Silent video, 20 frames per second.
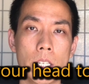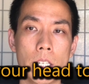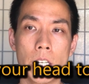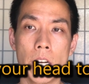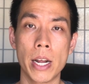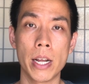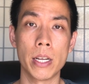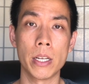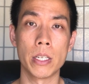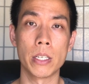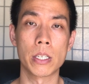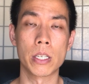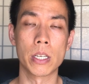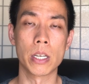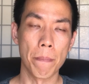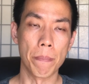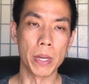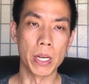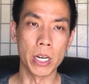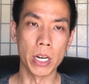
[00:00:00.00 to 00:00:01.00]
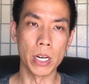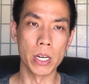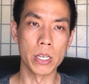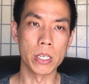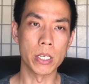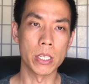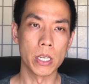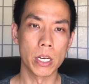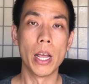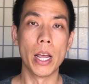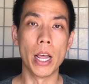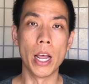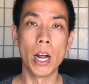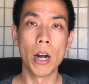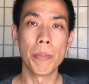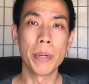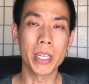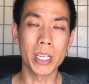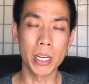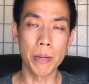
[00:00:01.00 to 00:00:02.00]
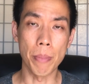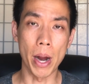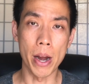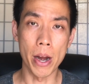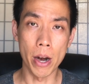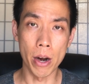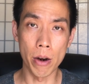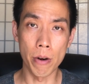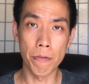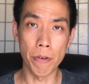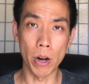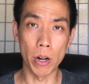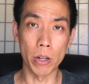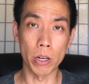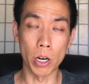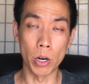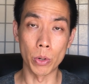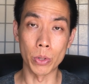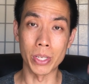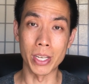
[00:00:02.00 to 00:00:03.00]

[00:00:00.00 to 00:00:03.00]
days because it helped me keep my hair follicles